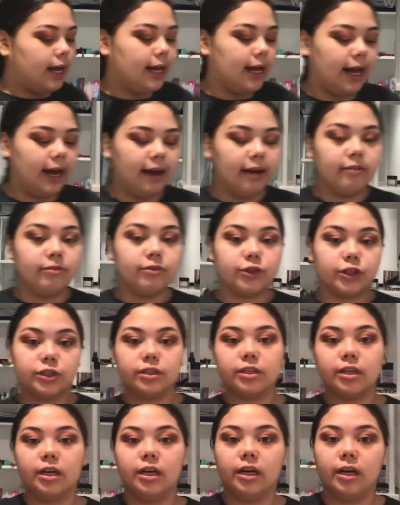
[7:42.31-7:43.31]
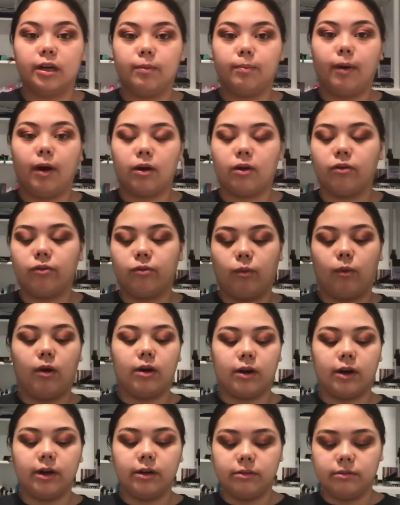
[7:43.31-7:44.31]
I have just a bottle of
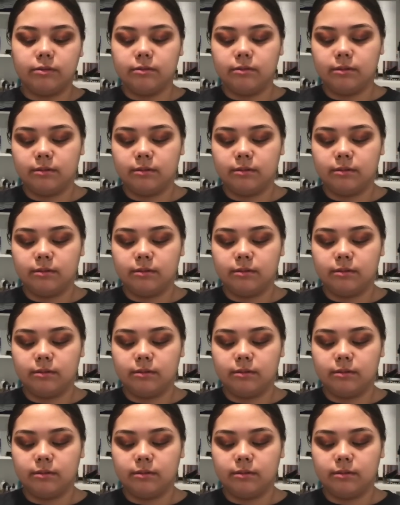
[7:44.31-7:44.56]
water